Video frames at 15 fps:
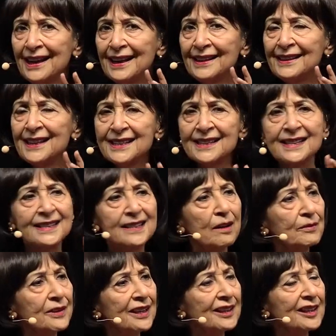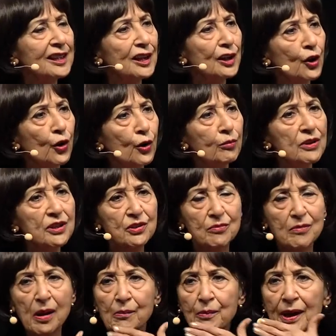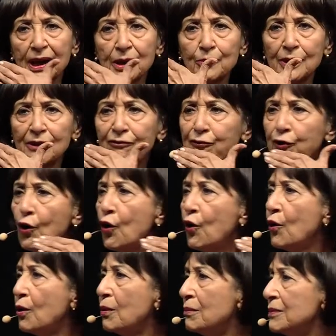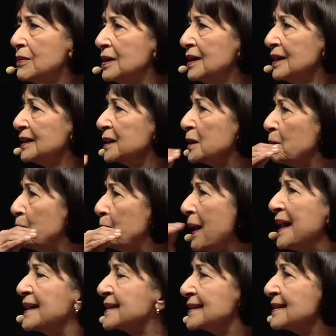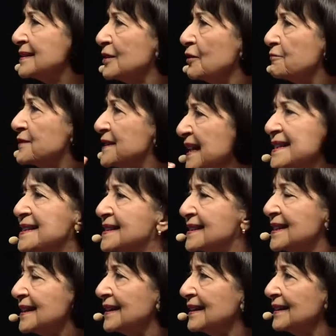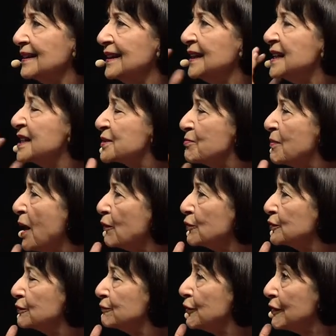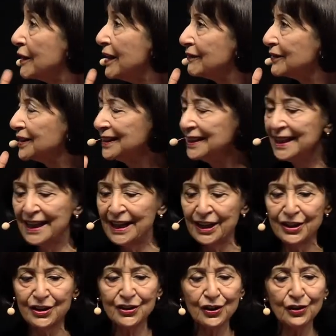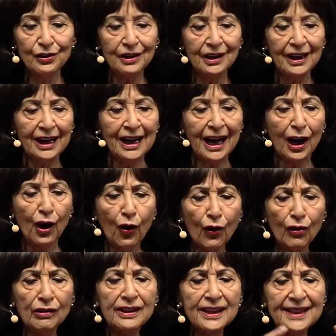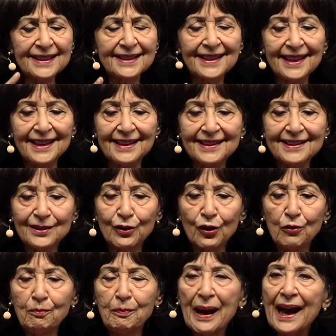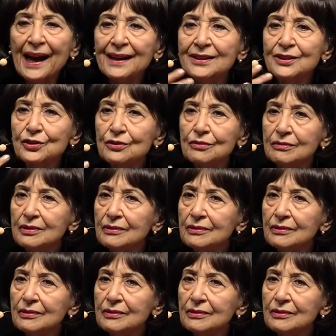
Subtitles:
This is something that he'll always remember and will form the pattern of tasting in his mouth forever. So all these things go back to